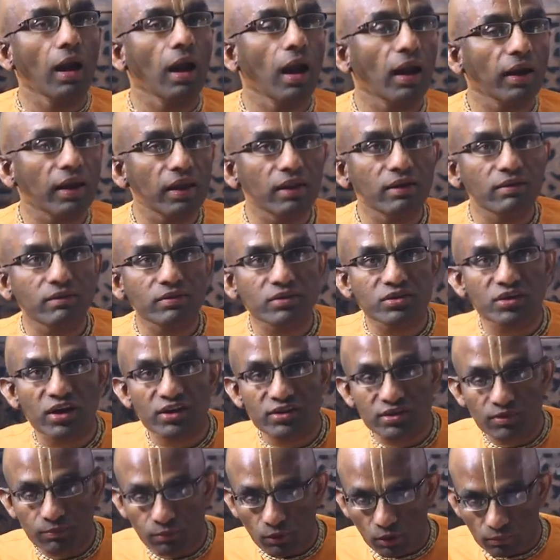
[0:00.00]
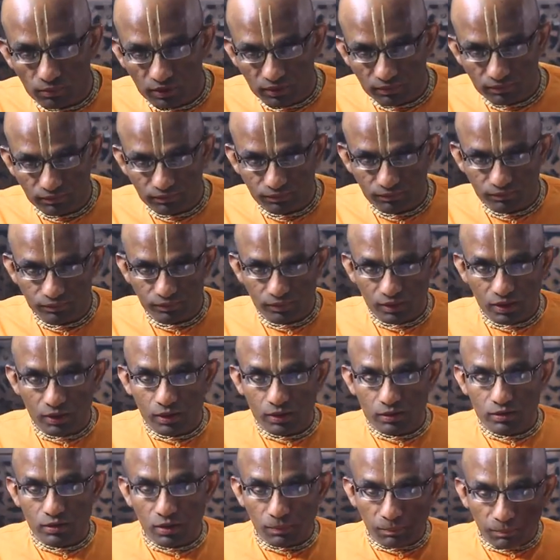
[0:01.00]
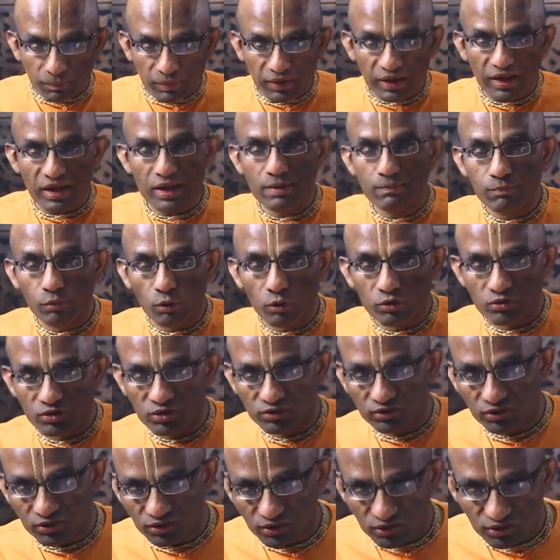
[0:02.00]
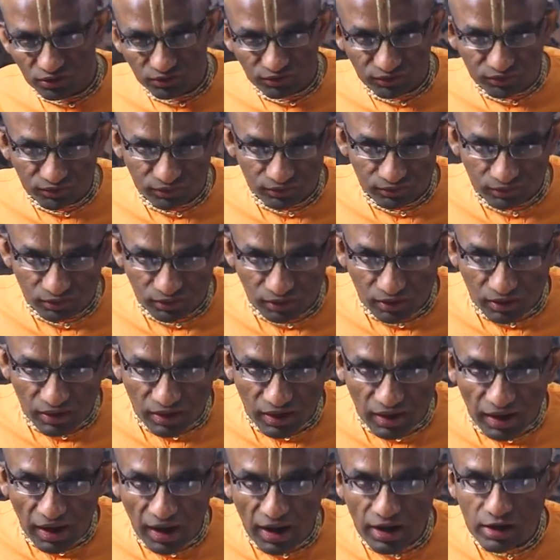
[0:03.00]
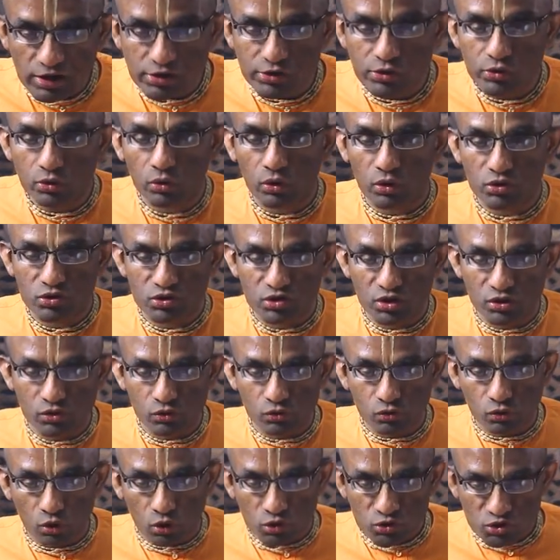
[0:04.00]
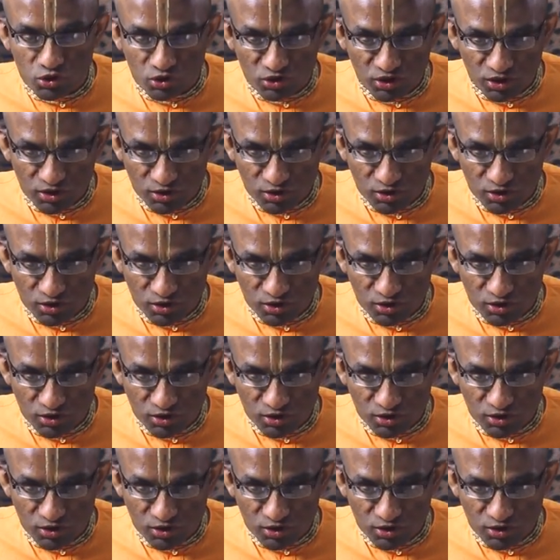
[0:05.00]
again states the problem. The brain processes held to constitute conscious